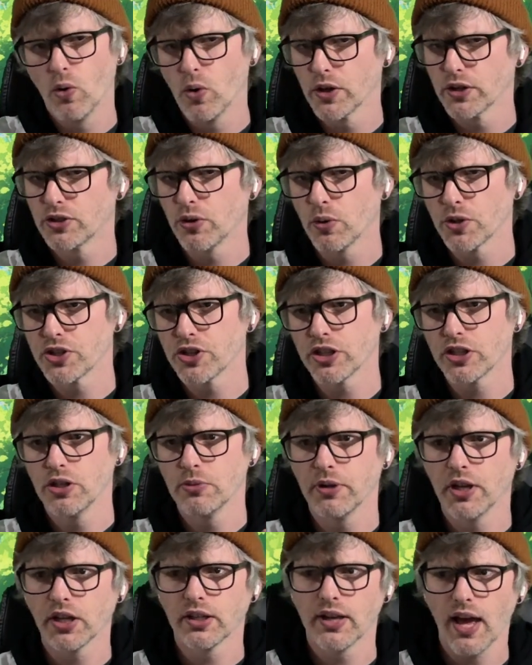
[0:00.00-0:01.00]
or a Torchic,
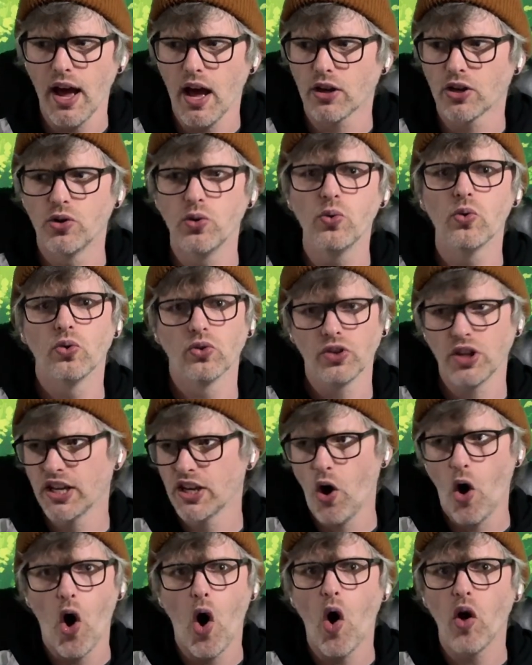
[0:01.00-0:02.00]
you'd be like, yeah, cool.
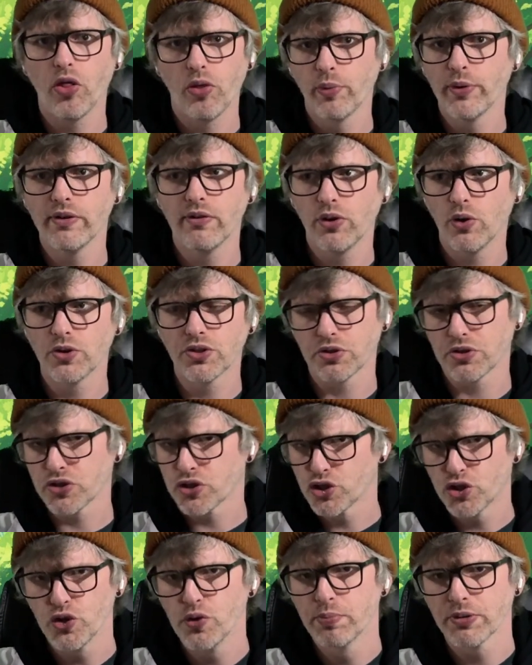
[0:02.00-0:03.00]
Like all three of those are
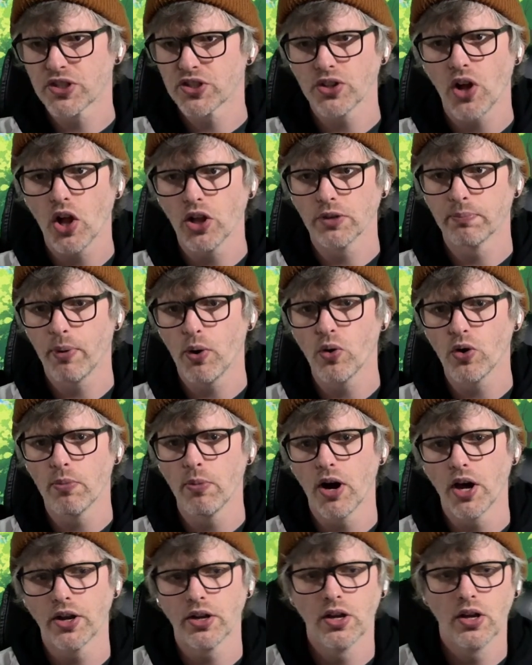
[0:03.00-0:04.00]
super solid
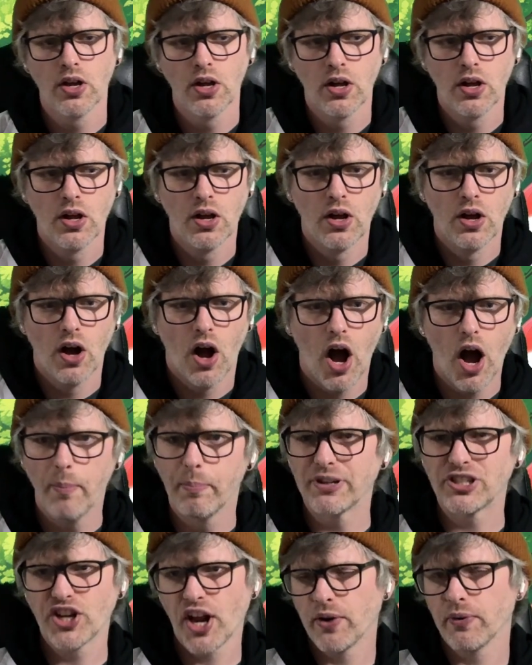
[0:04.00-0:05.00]
Pokemon.
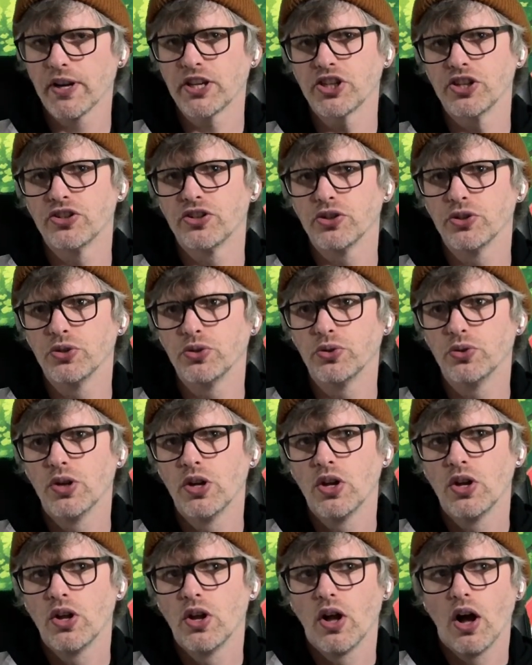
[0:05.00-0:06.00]
But Generation 2
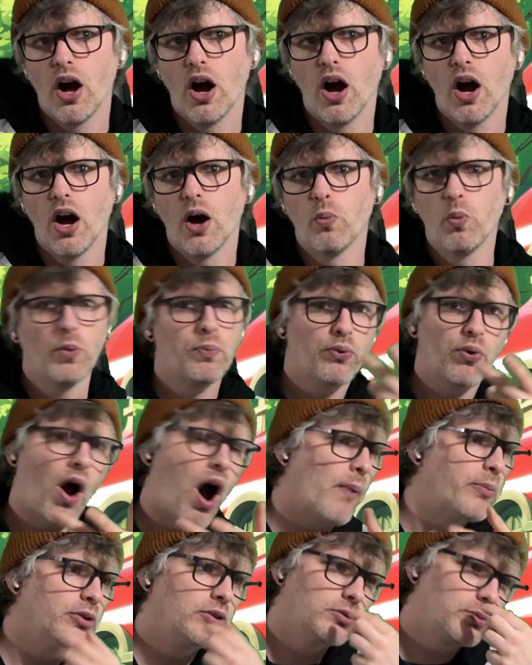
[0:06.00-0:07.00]
would
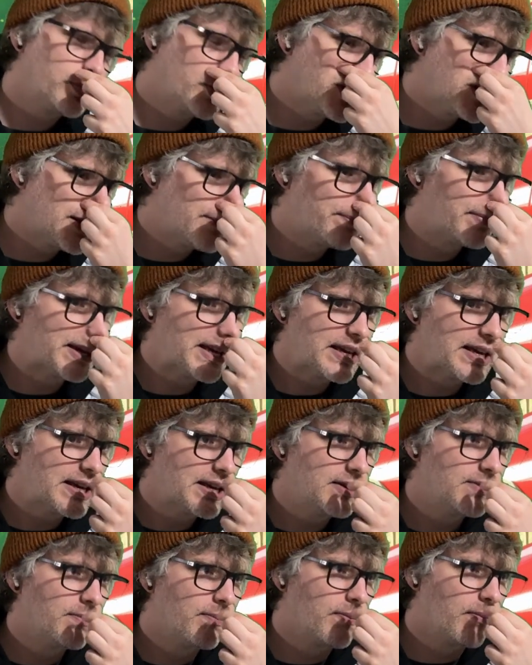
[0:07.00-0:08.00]
probably
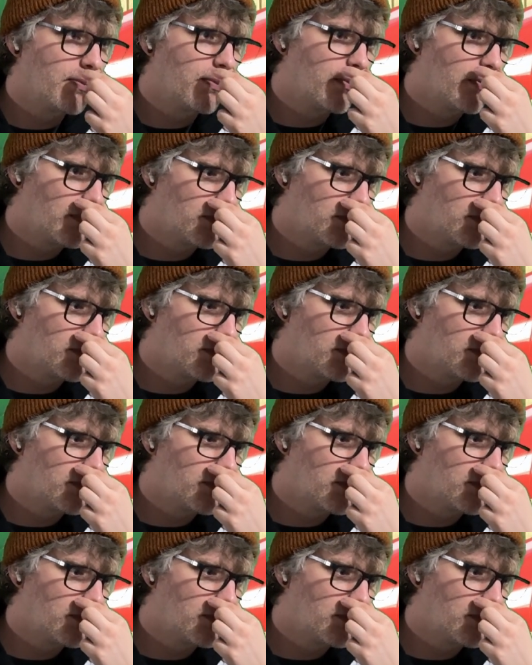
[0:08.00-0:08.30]
be